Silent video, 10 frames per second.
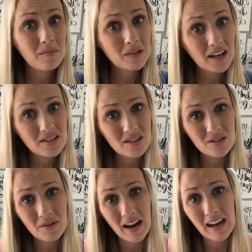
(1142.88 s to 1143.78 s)
I'm not
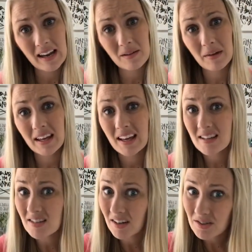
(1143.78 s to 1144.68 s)
just right, and my
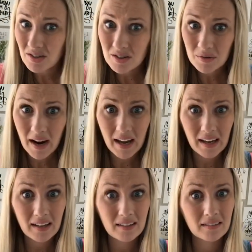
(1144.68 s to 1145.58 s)
kids aren't just
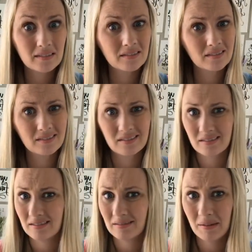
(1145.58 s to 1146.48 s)
right.
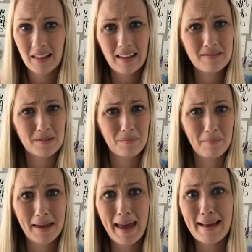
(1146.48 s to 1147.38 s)
My life's a
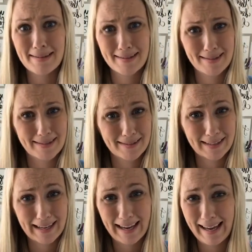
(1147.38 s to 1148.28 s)
mess,
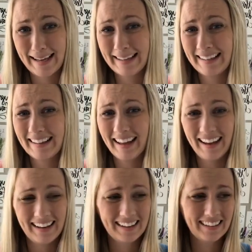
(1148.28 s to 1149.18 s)
okay?
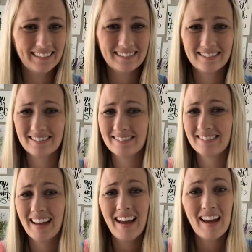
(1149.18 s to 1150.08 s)
Like,
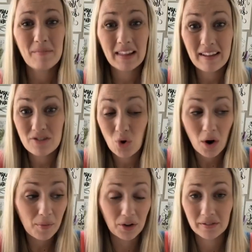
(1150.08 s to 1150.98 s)
my life's
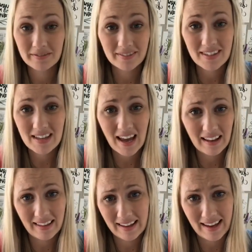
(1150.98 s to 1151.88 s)
normal. It's
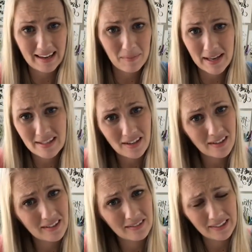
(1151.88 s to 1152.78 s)
not like any
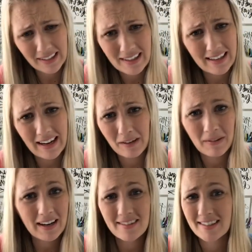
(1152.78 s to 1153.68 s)
messier really than
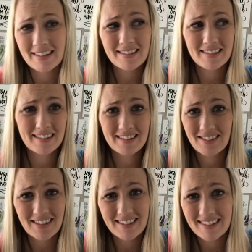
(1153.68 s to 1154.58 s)
anyone else's.
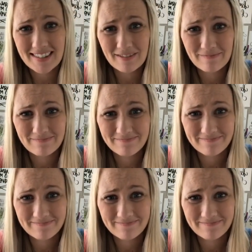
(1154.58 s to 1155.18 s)
It's just,